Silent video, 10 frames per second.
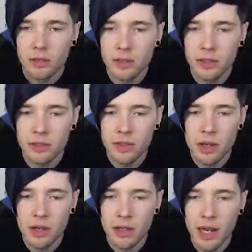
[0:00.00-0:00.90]
Is this
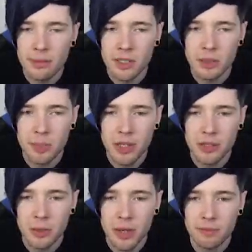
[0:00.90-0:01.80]
duck gonna let me speak
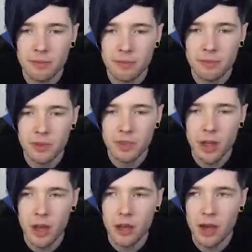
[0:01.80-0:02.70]
to it?
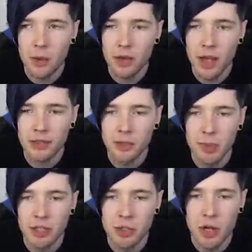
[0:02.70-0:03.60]
Sir, I would like to
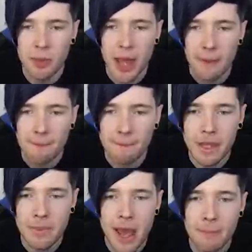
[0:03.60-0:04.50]
speak to you. Come here.
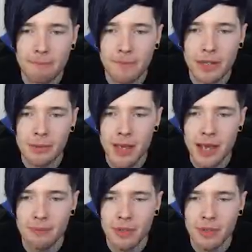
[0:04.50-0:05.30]
Come here. Come here.